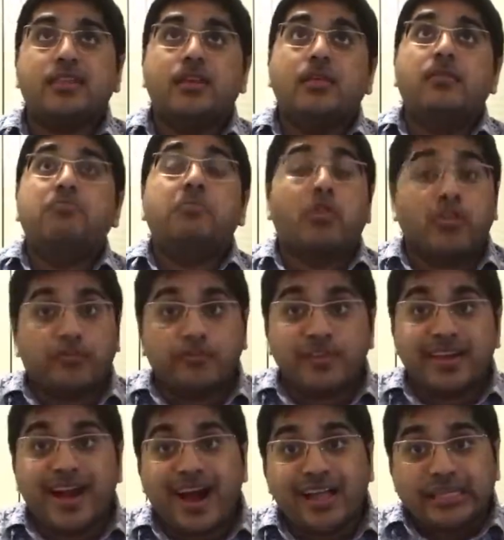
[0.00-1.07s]
Murphy
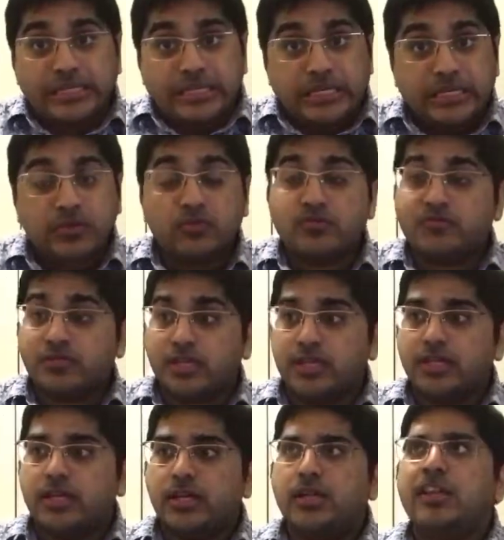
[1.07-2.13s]
Ali was really
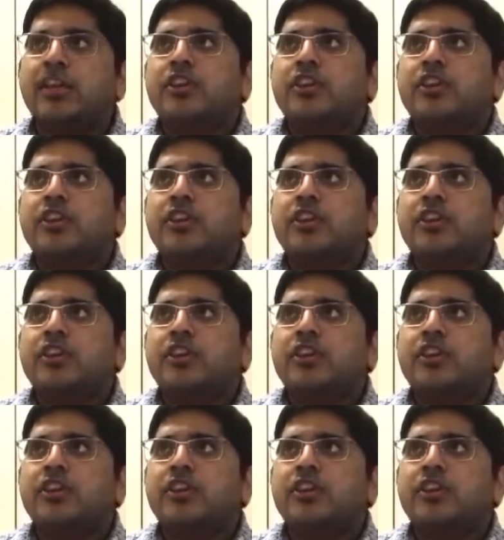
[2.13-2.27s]
good.